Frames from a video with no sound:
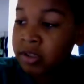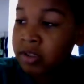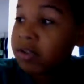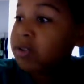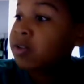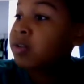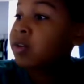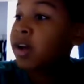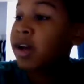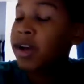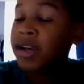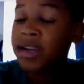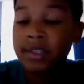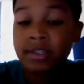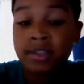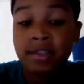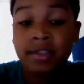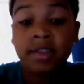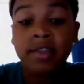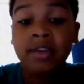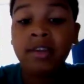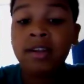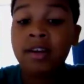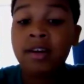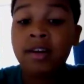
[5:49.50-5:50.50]
tries
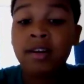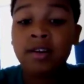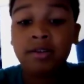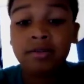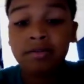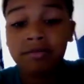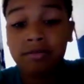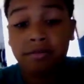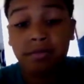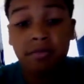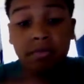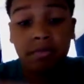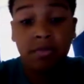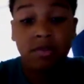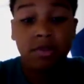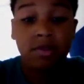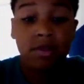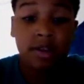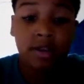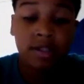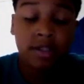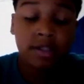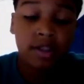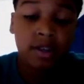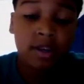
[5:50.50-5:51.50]

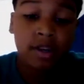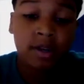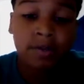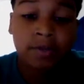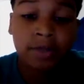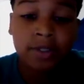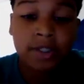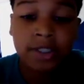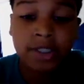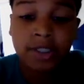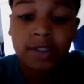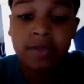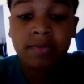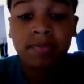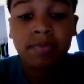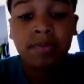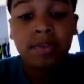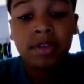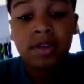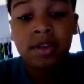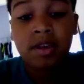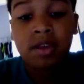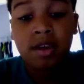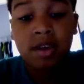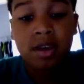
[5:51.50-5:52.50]
to help the team,
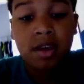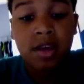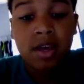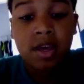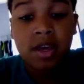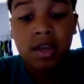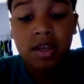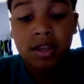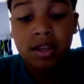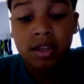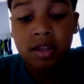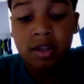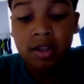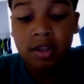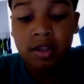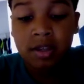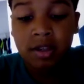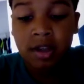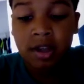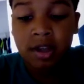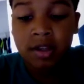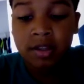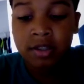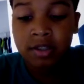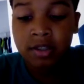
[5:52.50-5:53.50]

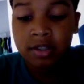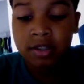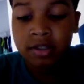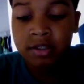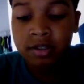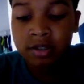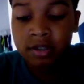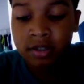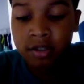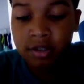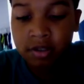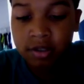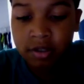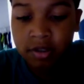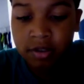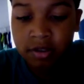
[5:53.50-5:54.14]
not just